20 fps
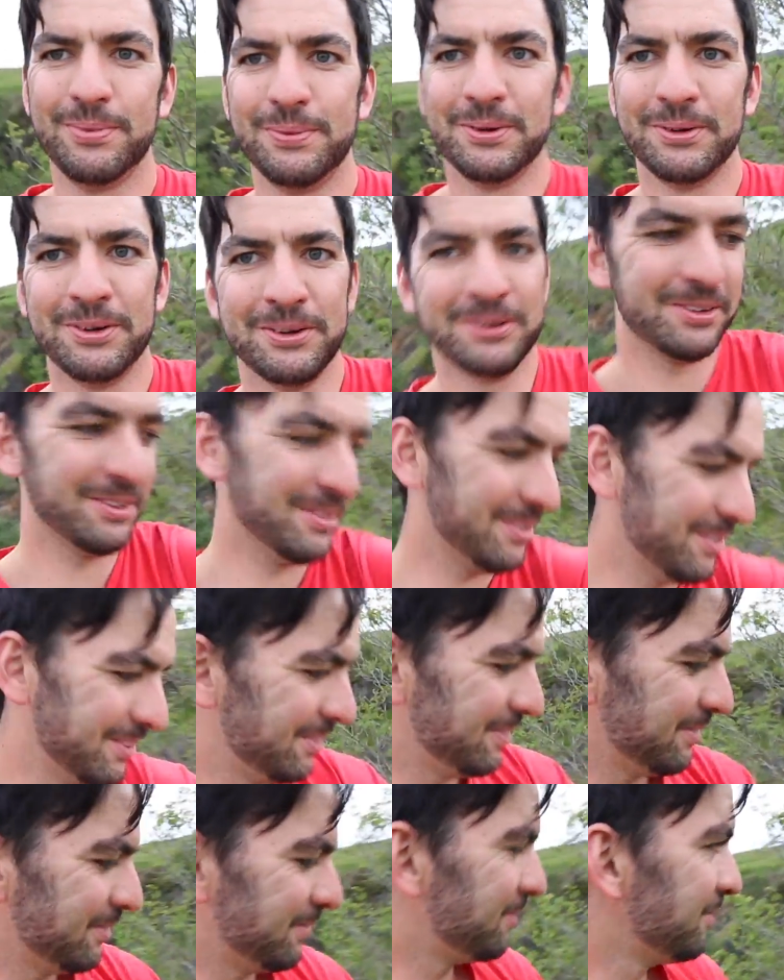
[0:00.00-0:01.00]
but
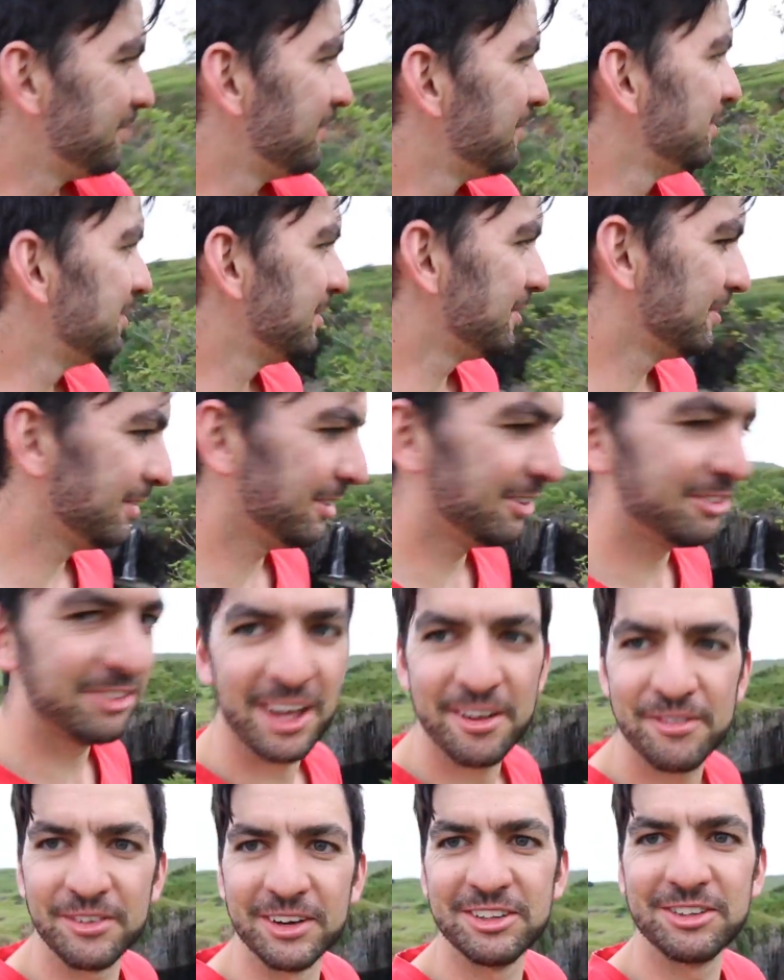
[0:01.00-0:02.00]
there's
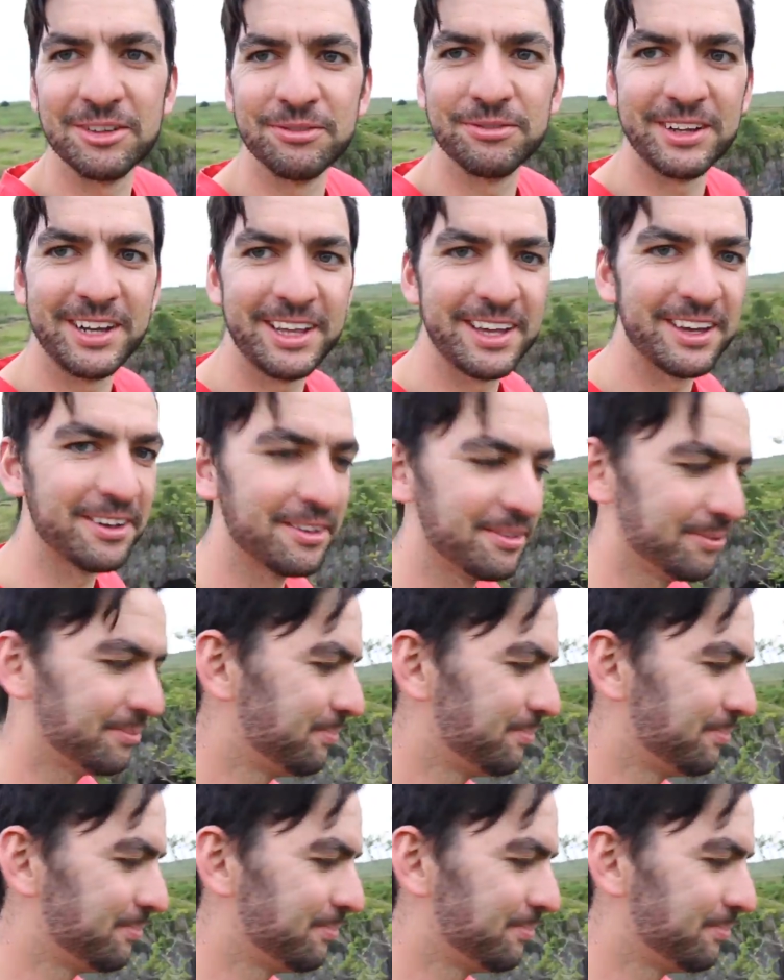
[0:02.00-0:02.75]
definitely something here.